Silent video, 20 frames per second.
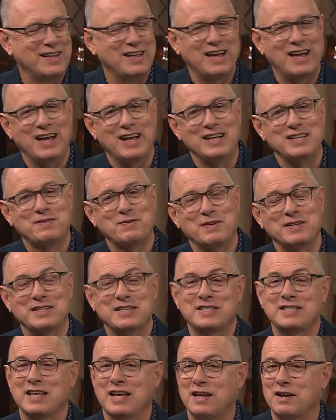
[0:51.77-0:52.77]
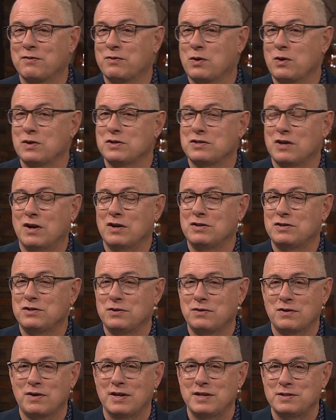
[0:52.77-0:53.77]
yeah, it's President's Day. And of course, our
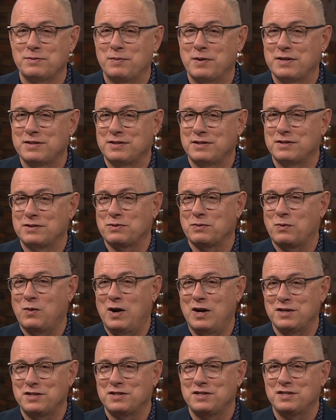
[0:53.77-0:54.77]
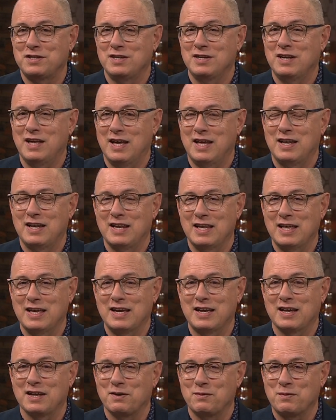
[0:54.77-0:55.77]
two greatest presidents are Washington and Lincoln.